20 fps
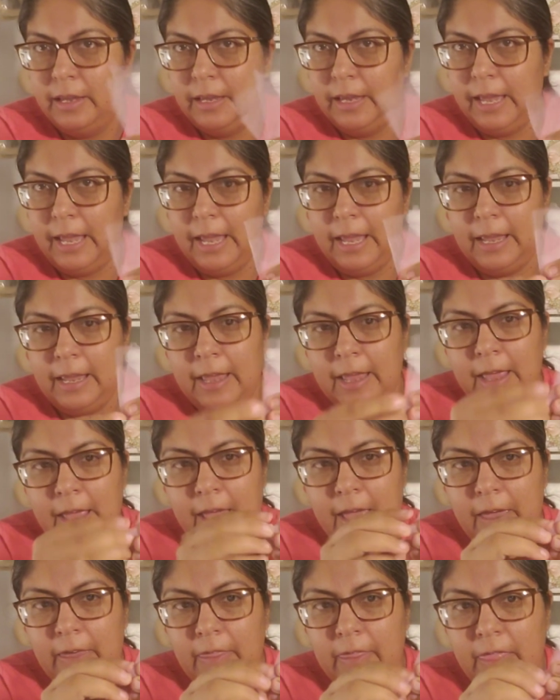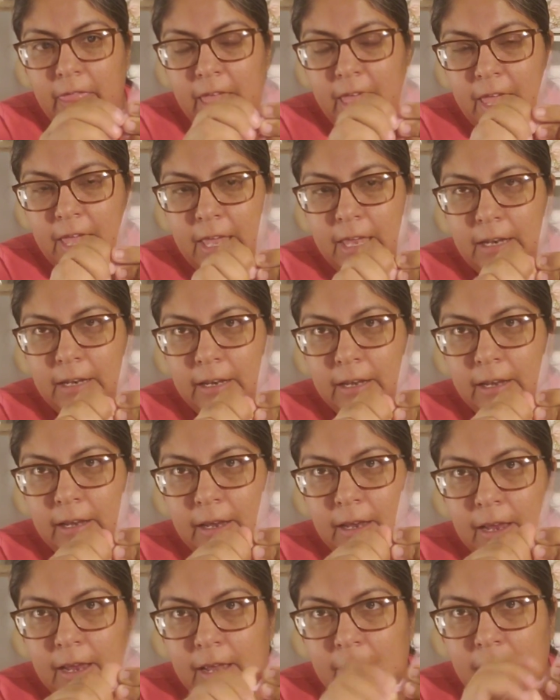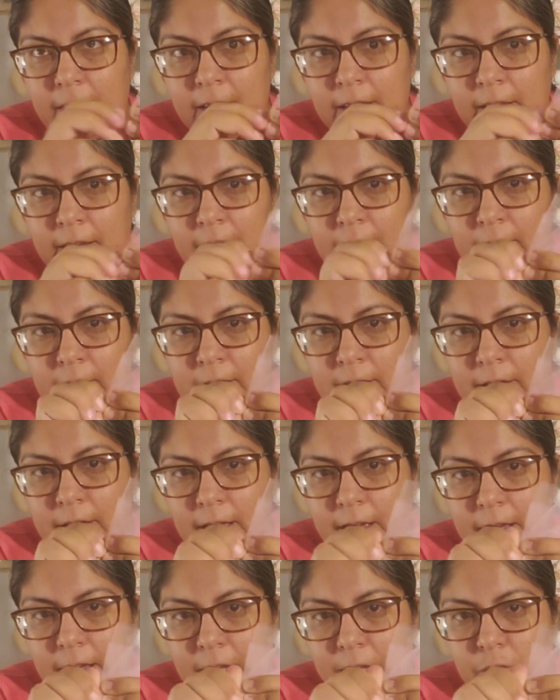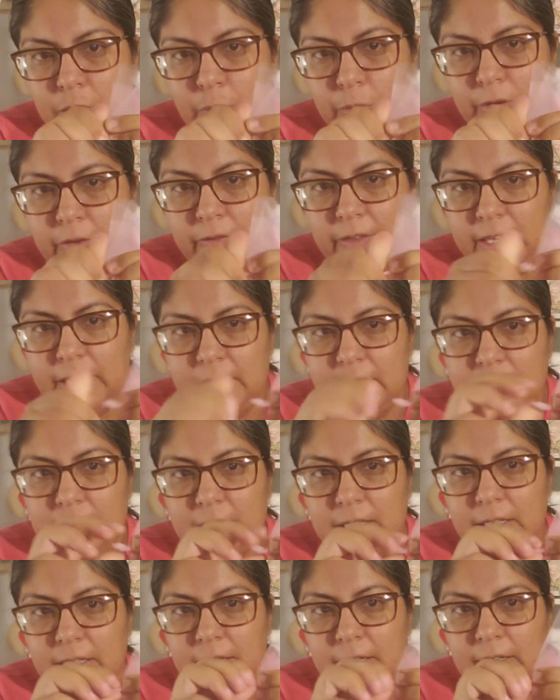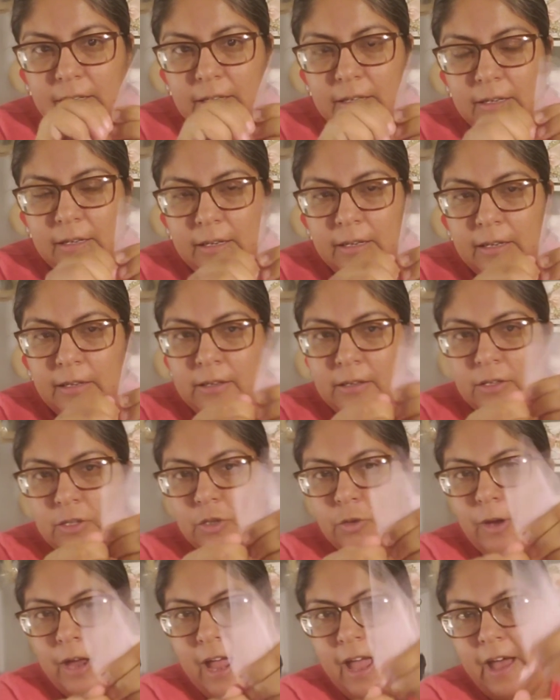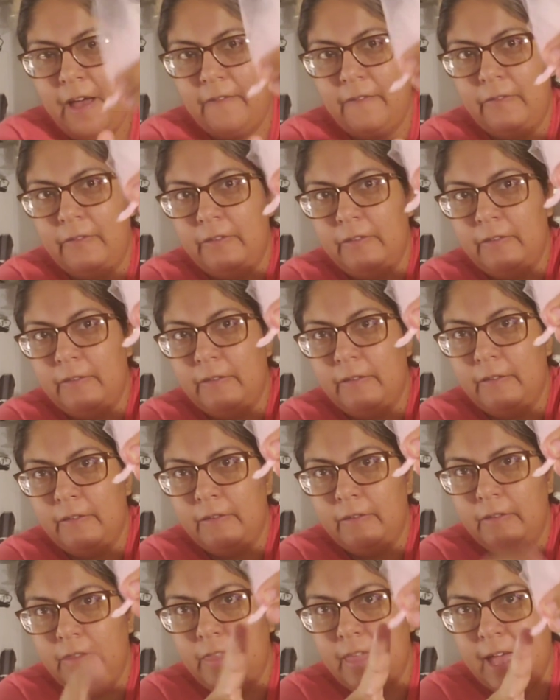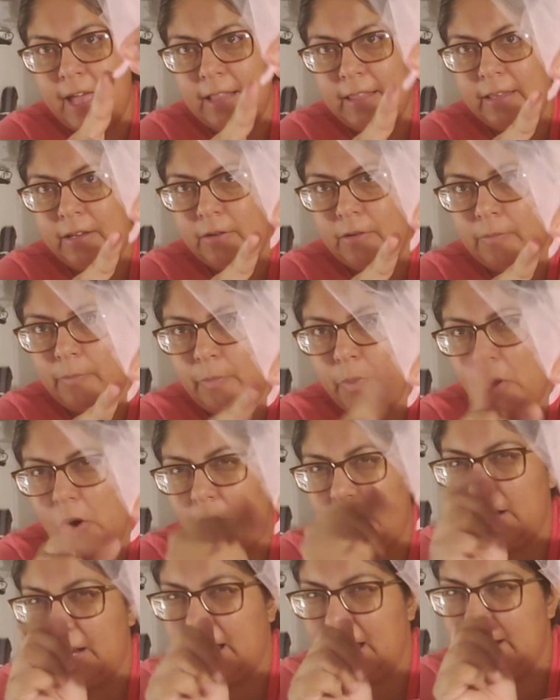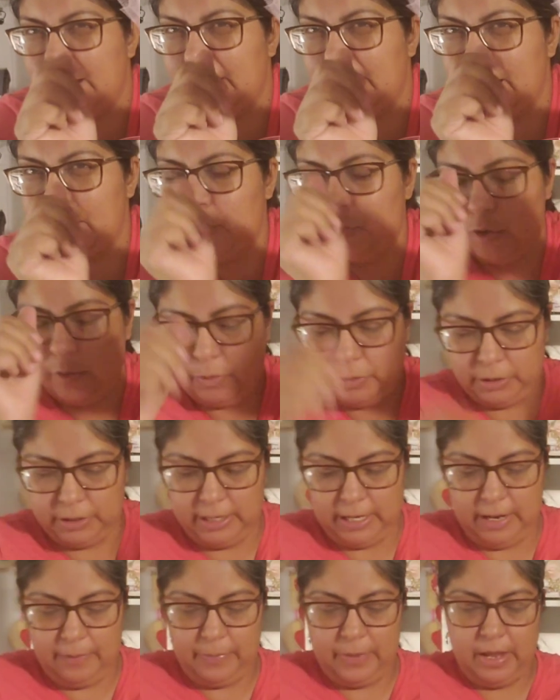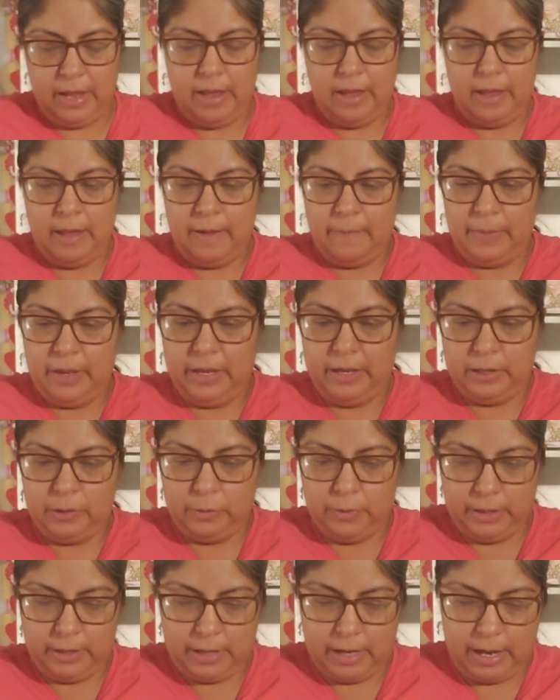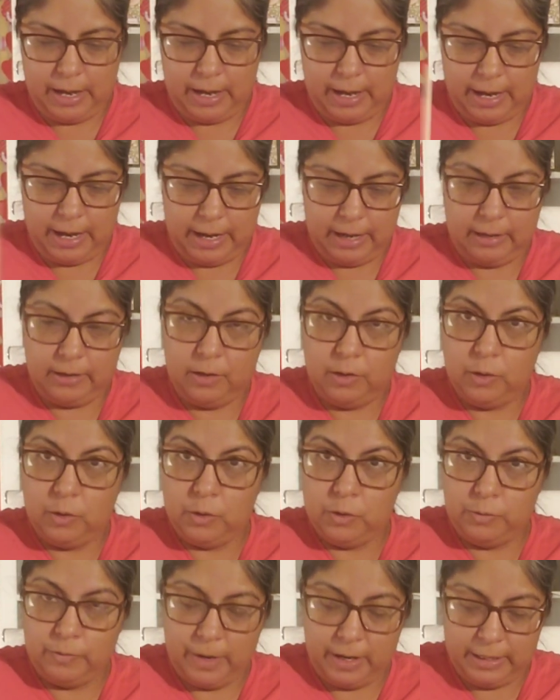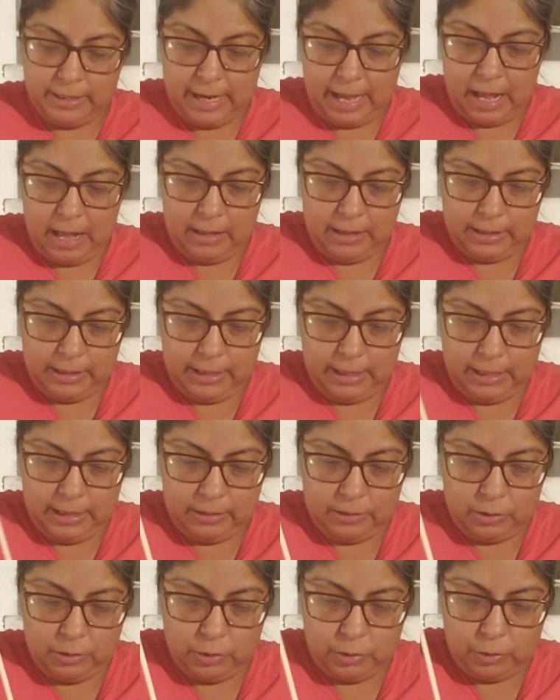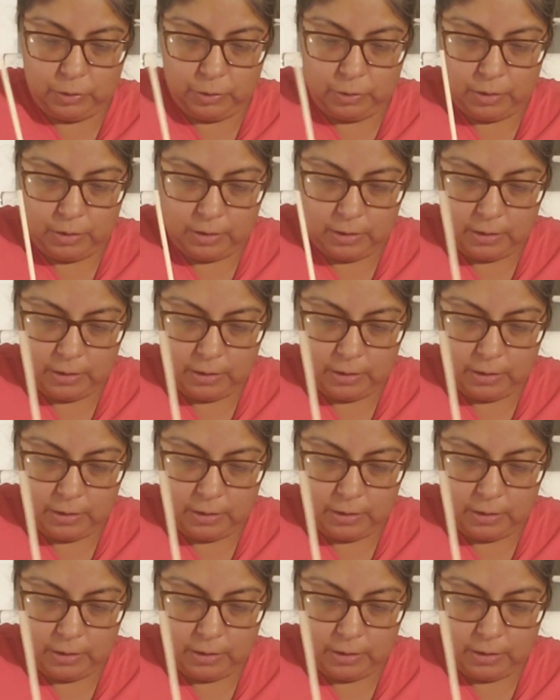okay? And then I do one of these. So I have that little part kind of like shriveled up, because when I use my dowel again to